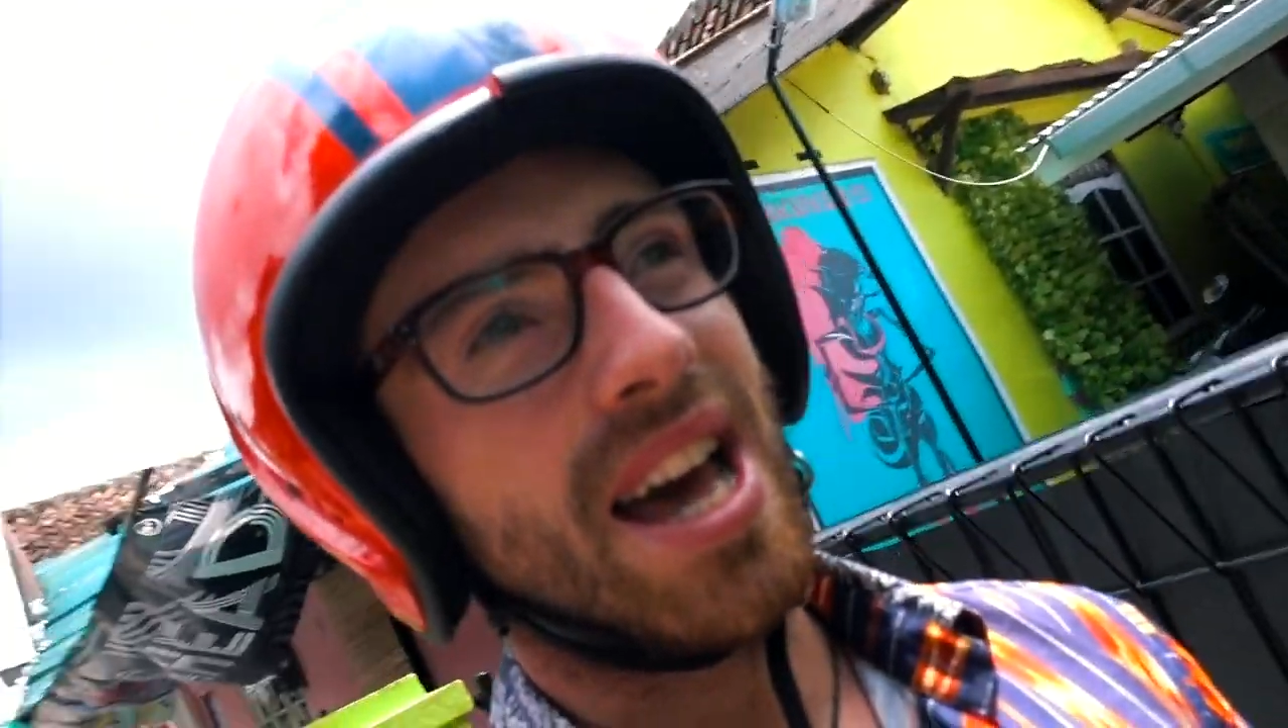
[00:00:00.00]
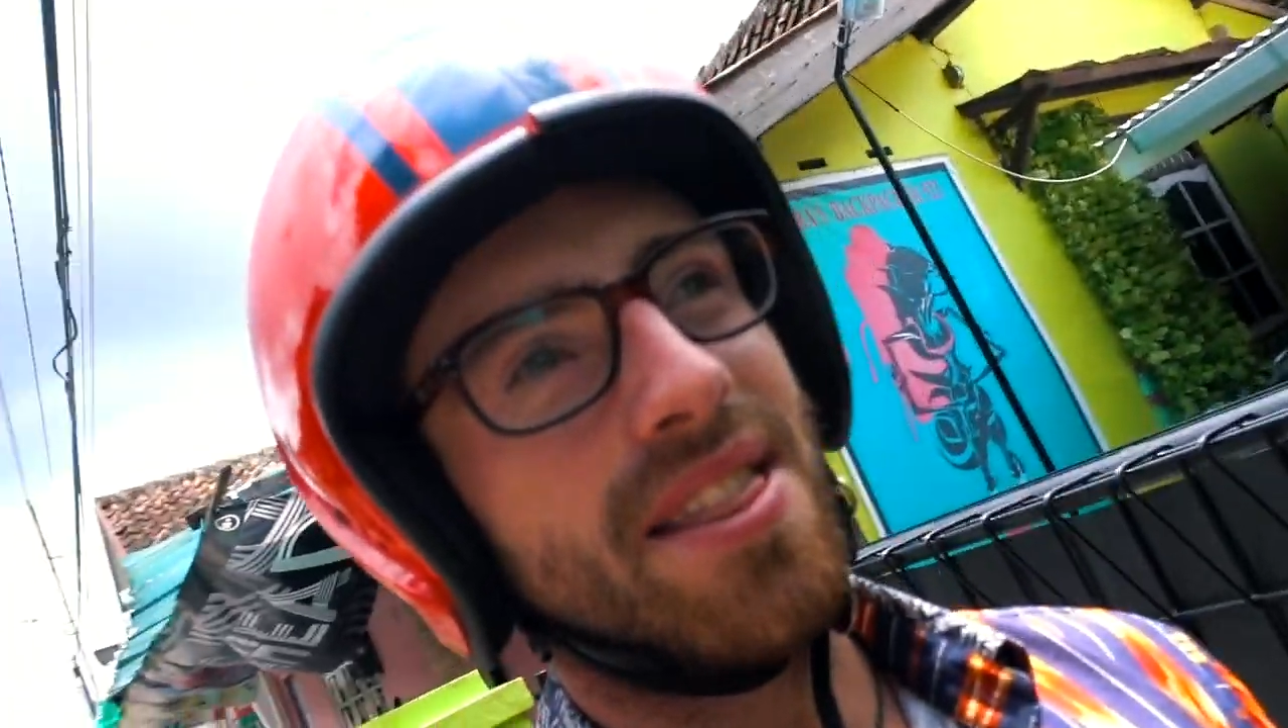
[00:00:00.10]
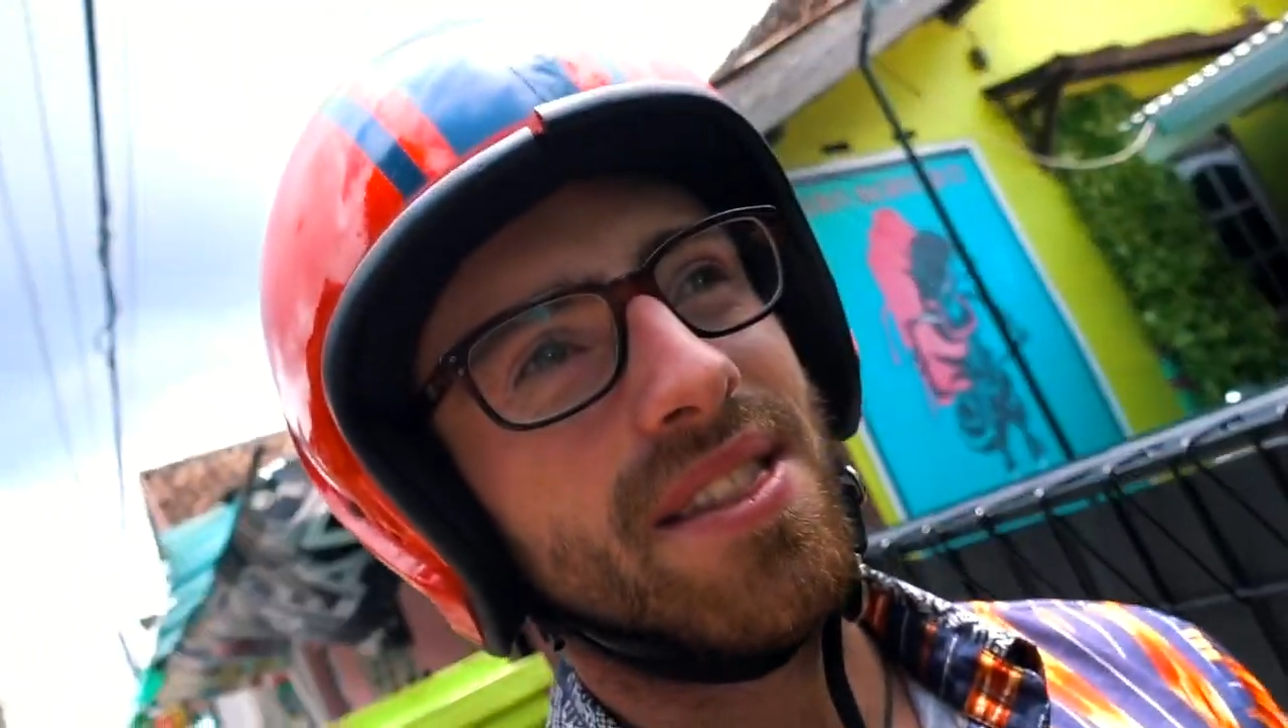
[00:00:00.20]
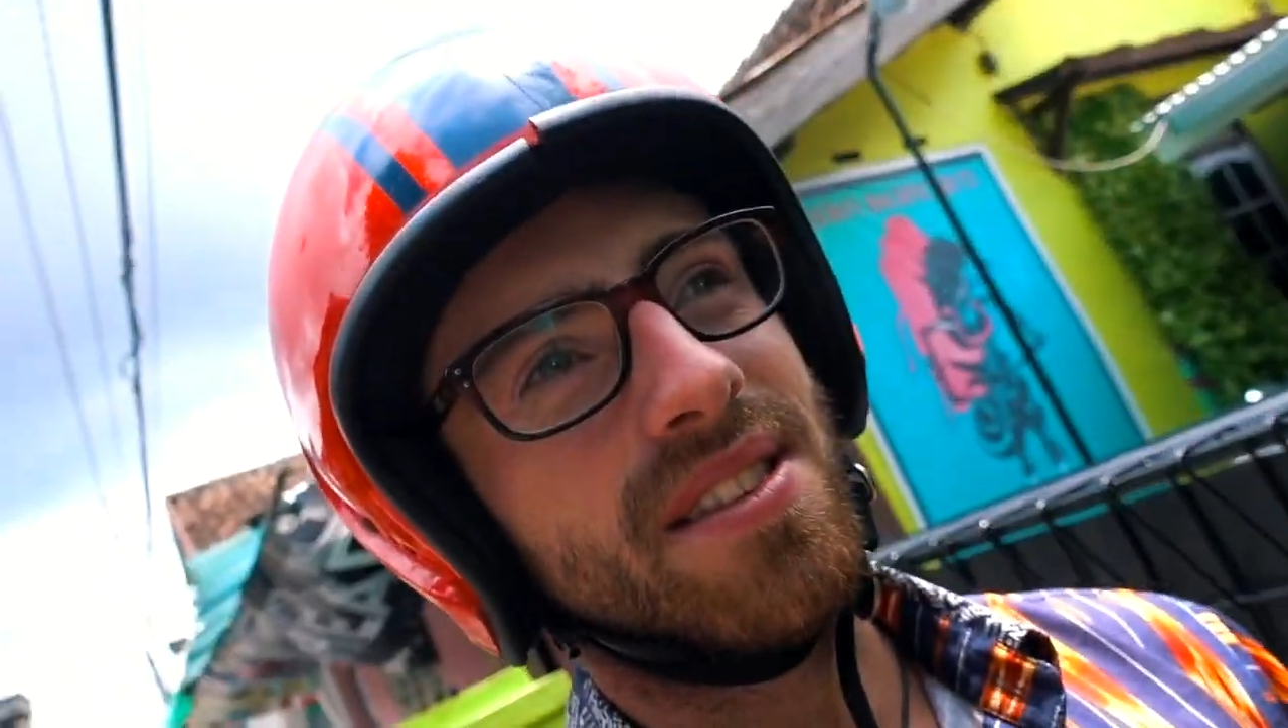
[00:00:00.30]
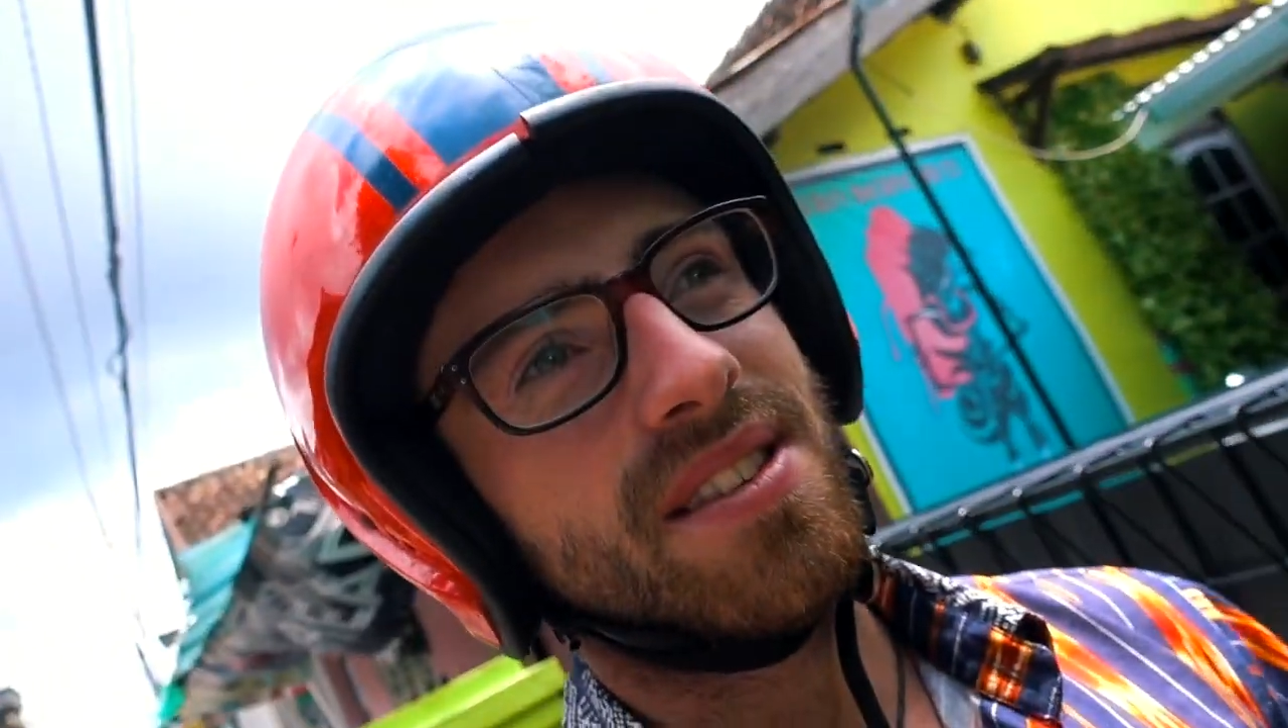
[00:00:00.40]

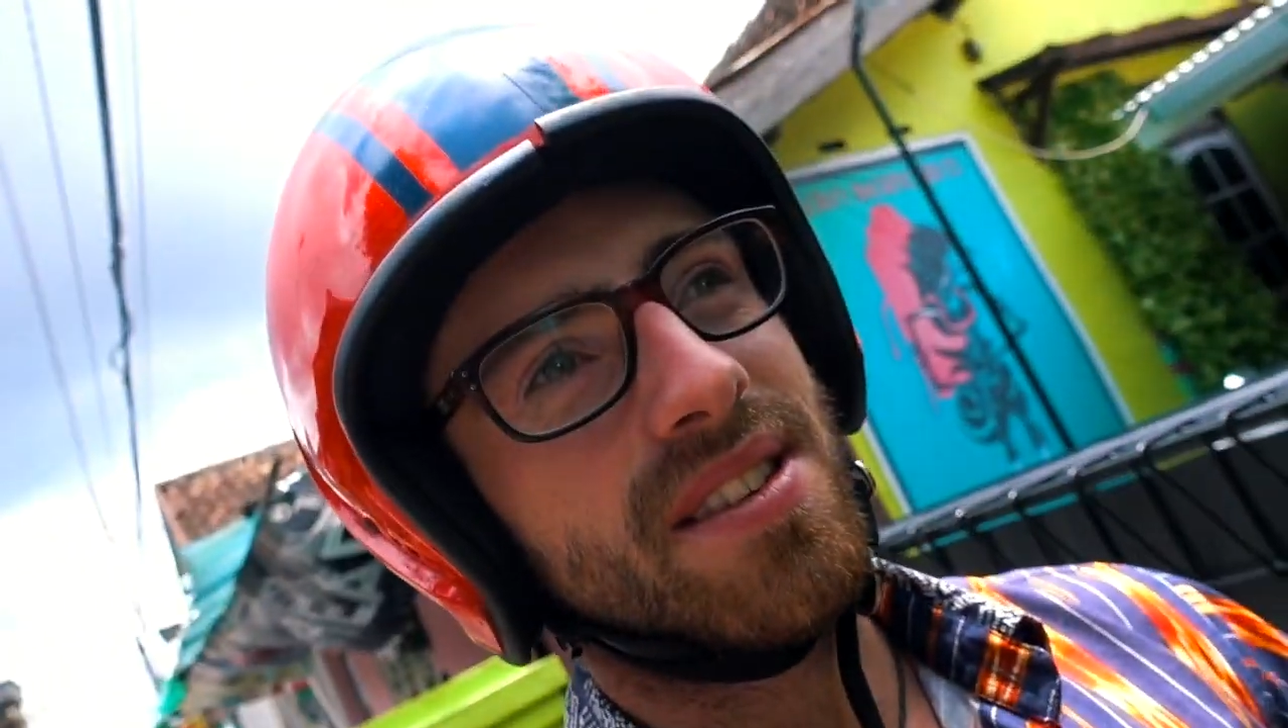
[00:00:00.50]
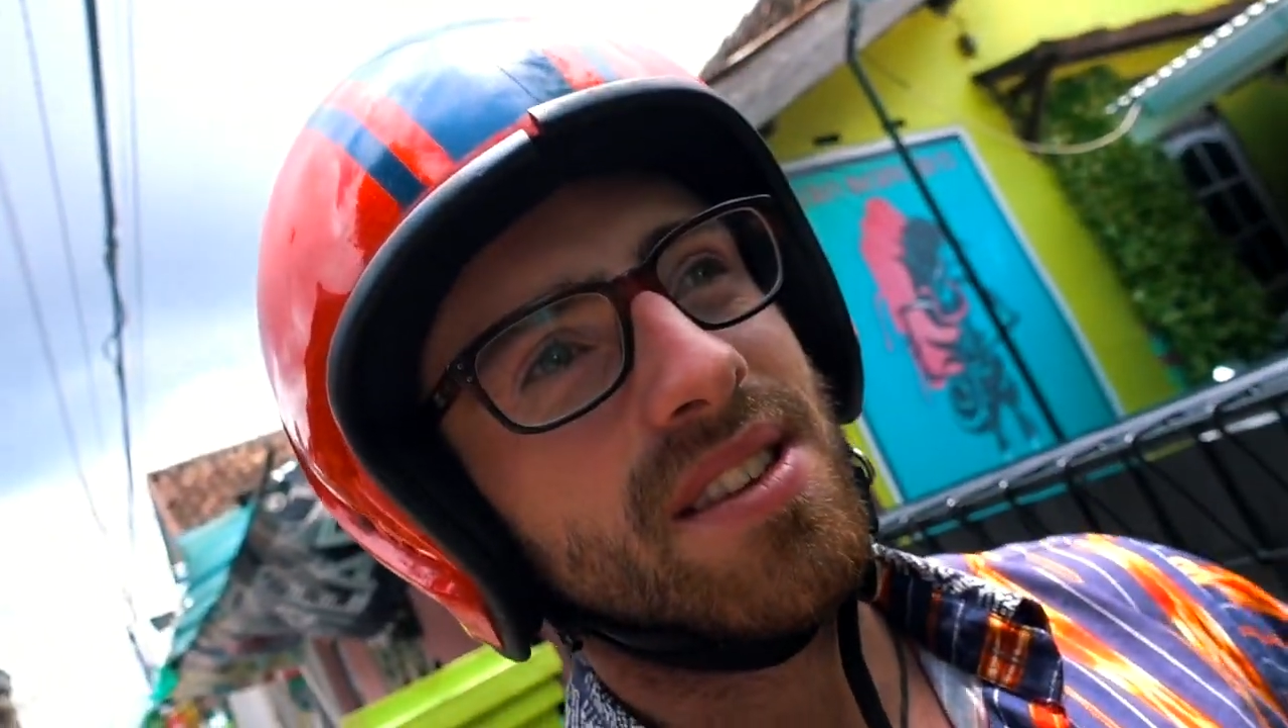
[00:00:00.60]
and,